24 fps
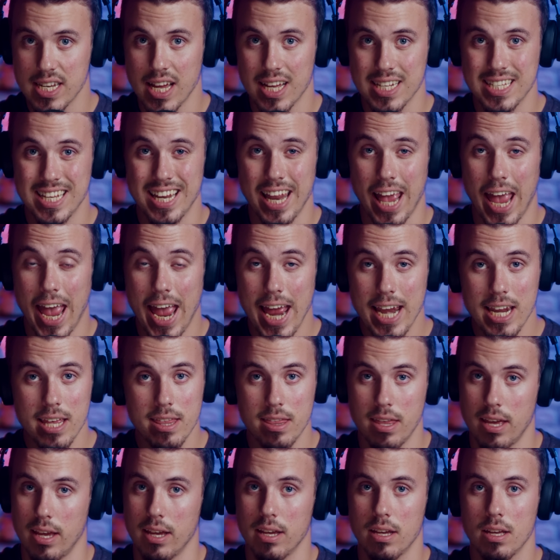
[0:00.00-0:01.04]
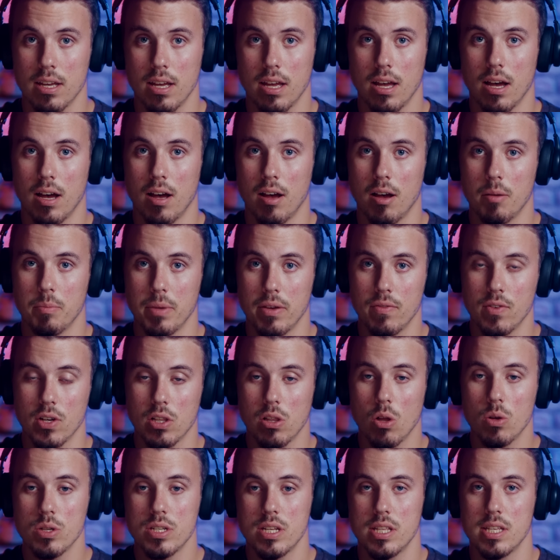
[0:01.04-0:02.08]
not said anything even
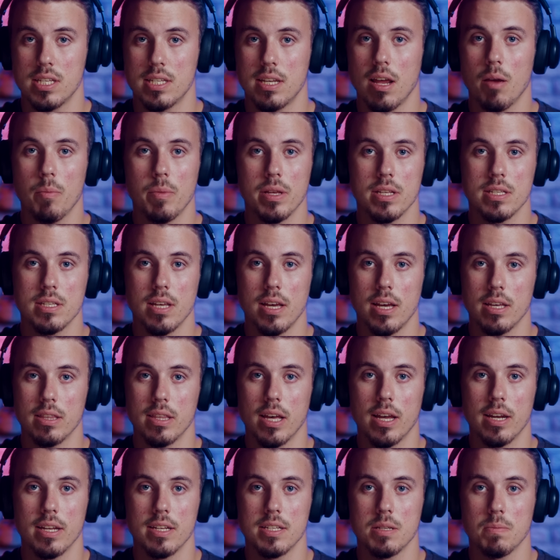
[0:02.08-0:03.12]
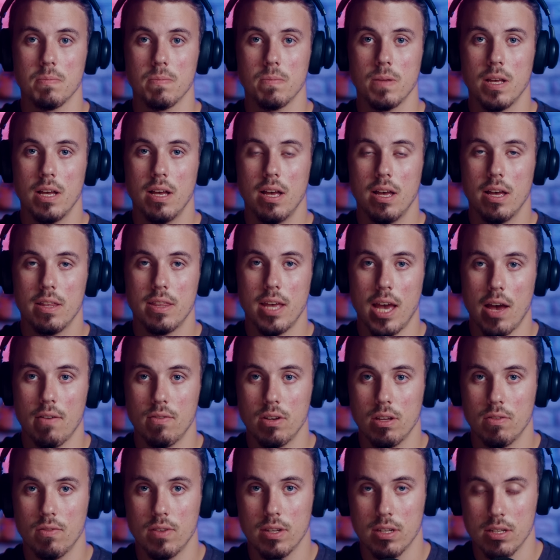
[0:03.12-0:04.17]
close to the statement, saying that they
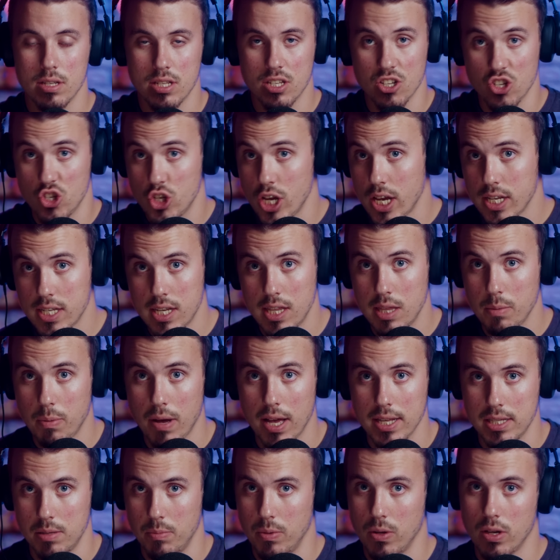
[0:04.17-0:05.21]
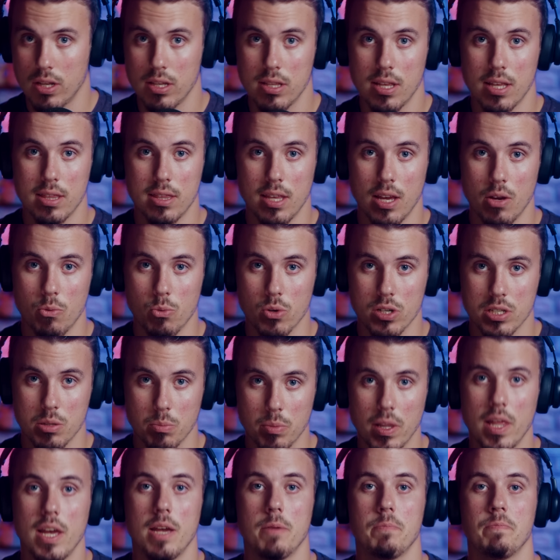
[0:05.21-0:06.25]
haven't even suggested the possibility that they were to
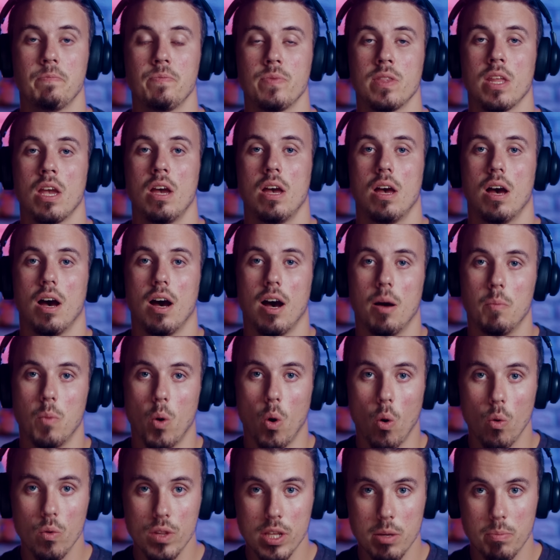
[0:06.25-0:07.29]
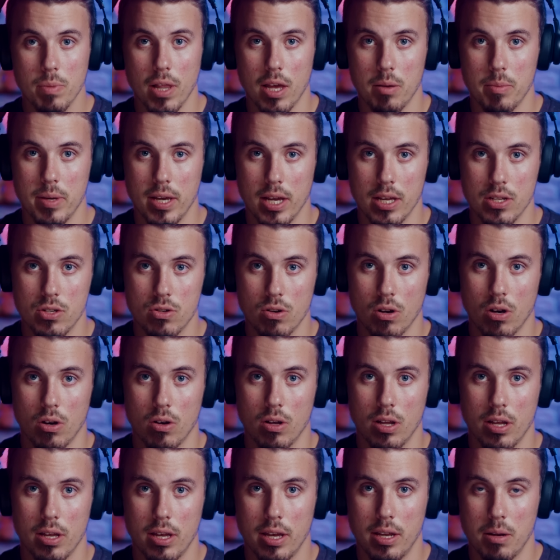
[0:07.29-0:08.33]
blame, only blaming
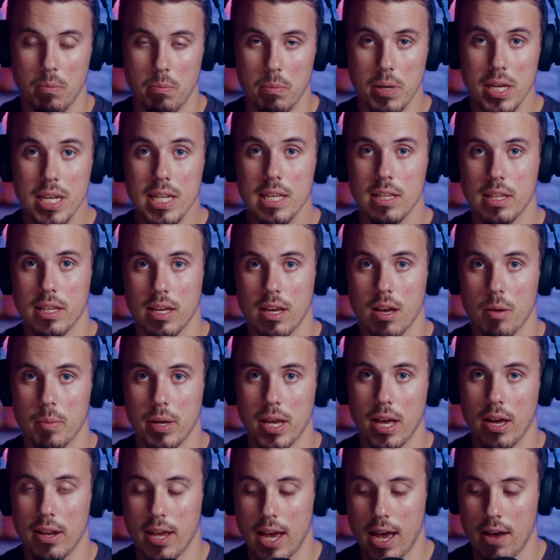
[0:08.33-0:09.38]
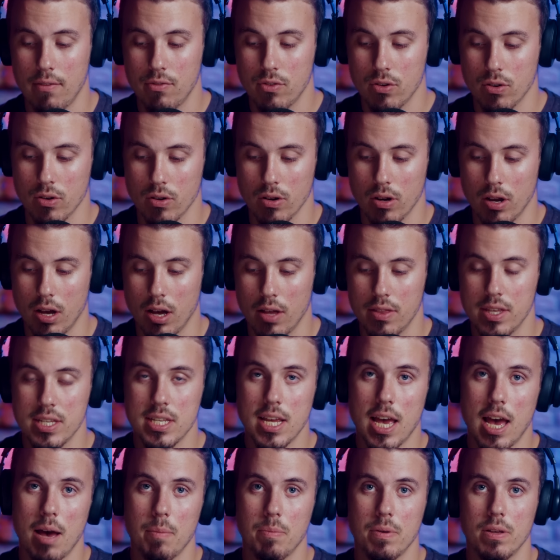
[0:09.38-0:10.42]
Israel, and immediately coming out after this
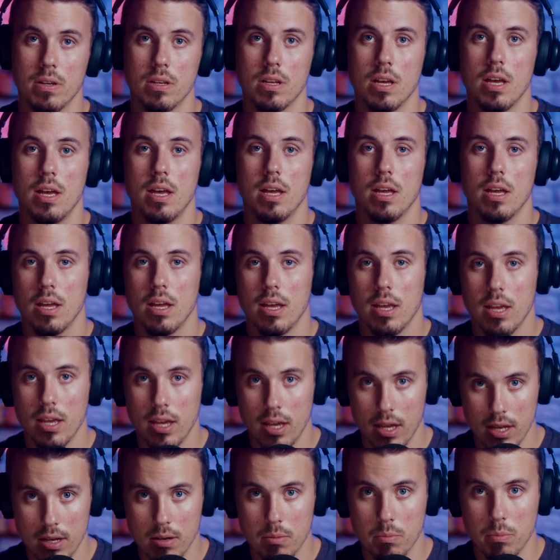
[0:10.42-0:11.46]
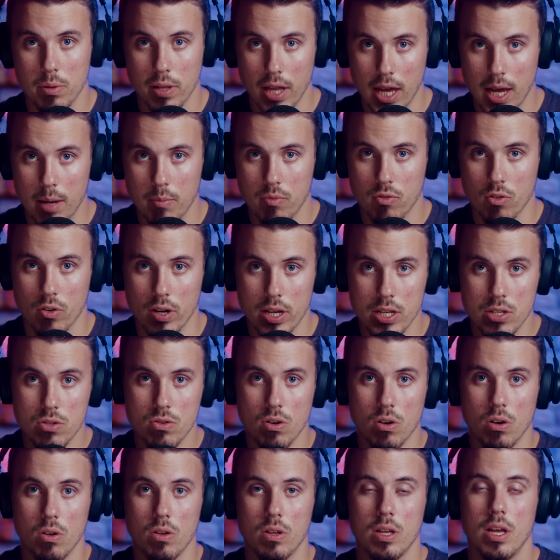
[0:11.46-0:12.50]
happened in blame for
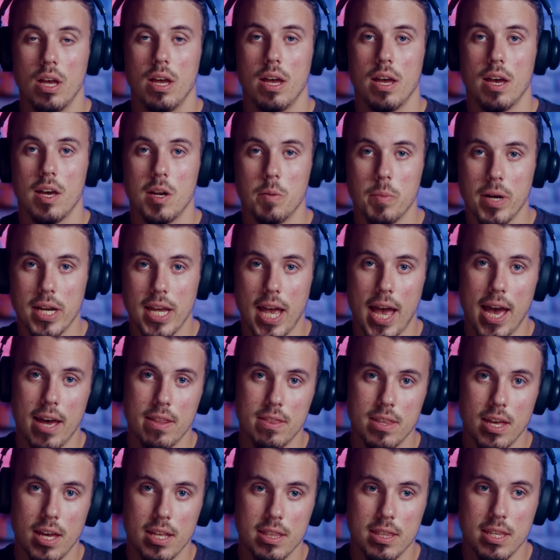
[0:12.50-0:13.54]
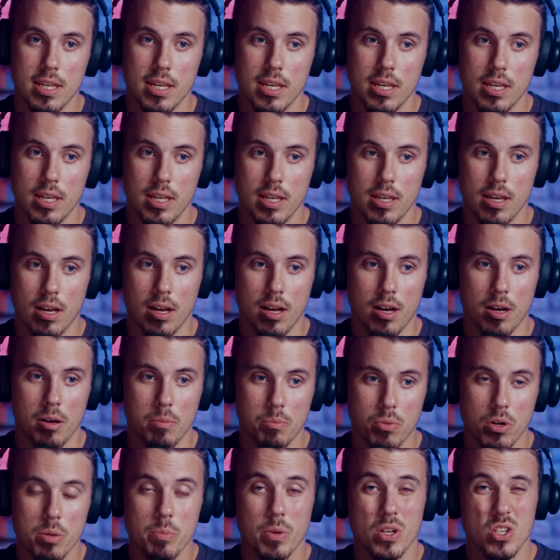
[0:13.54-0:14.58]
Israel. And I might add that
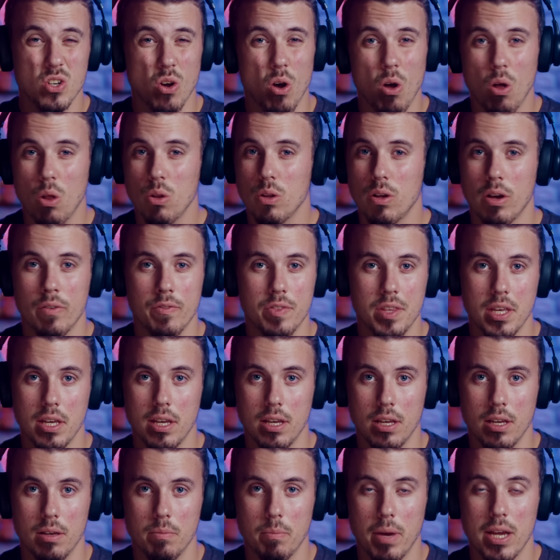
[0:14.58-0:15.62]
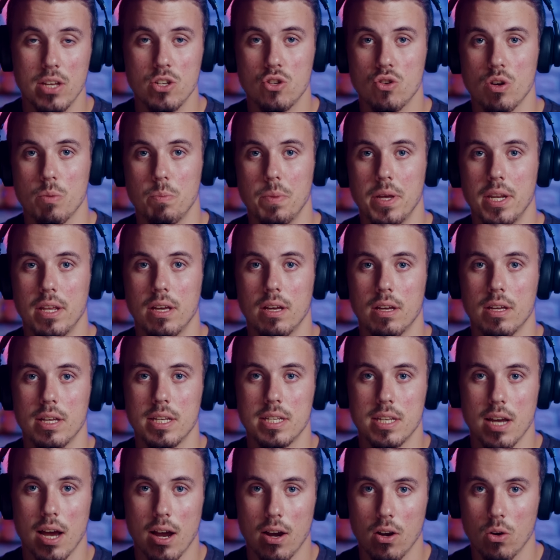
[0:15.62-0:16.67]
pretty much all of the mainstream media,
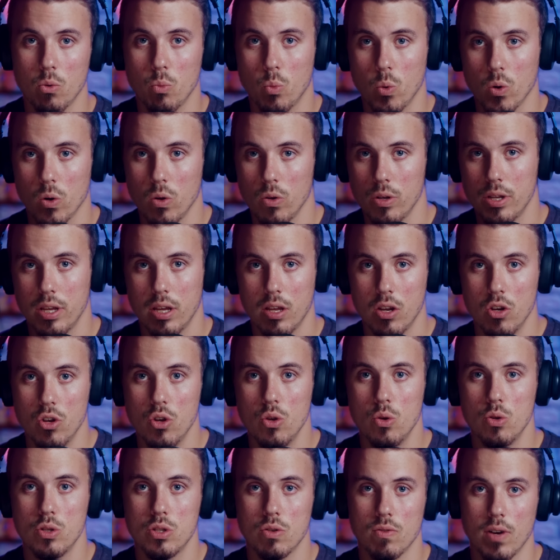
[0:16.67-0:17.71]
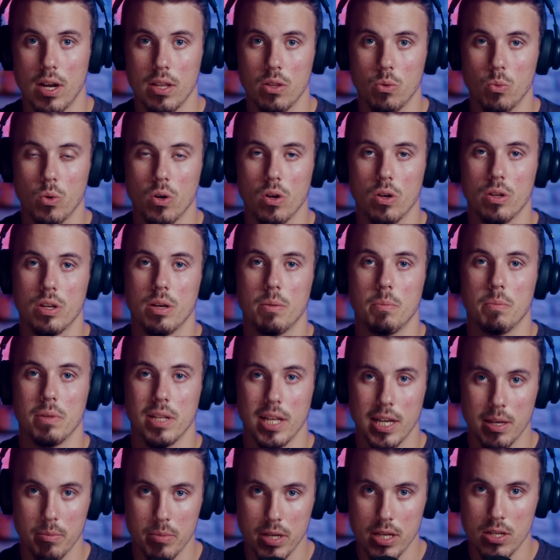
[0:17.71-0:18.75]
entire world news around the world,
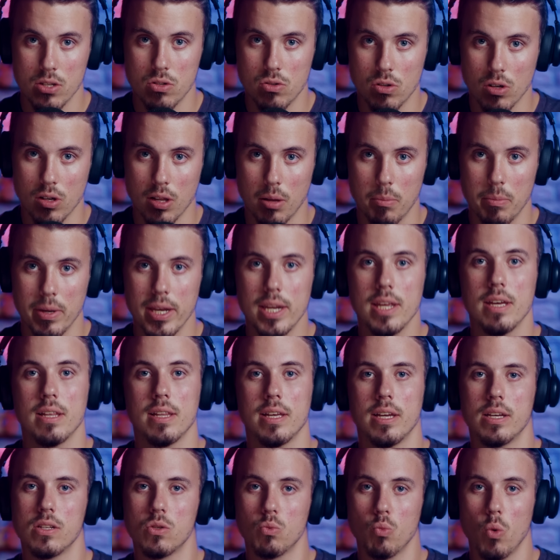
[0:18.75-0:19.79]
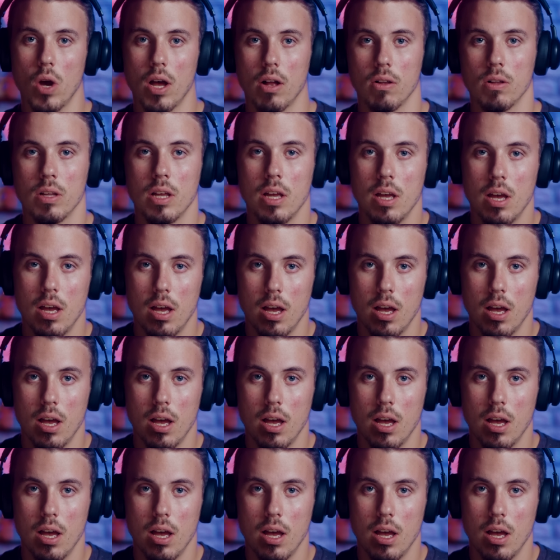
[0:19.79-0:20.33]
blamed Israel immediately as well.